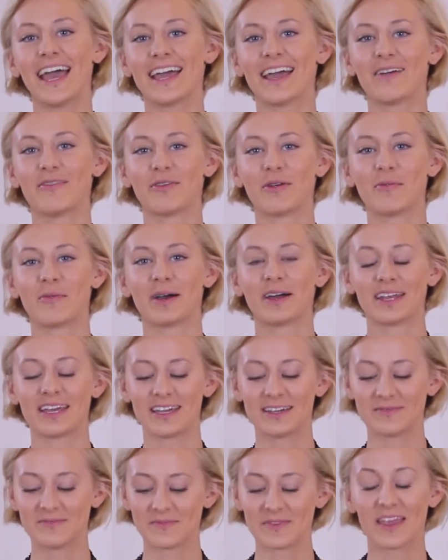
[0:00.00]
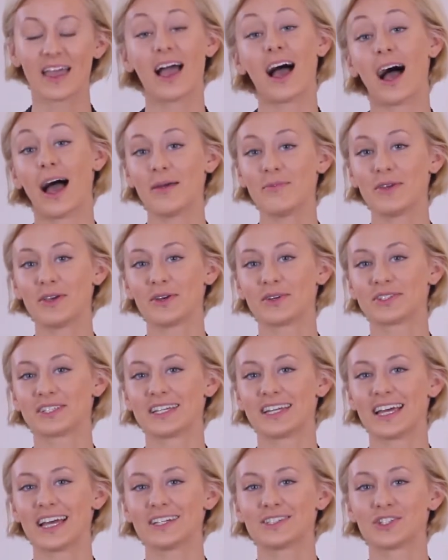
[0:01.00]
Hey everybody! I'm here
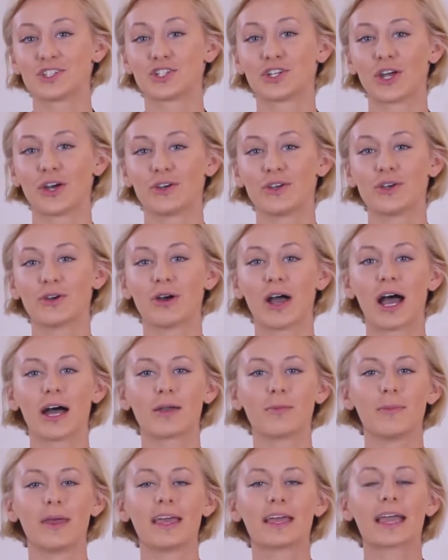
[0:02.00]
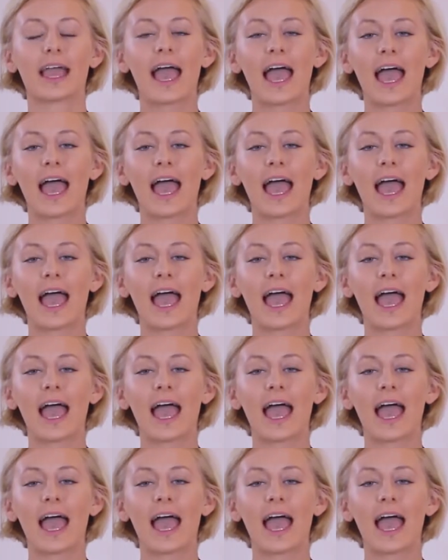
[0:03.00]
today to show you how to make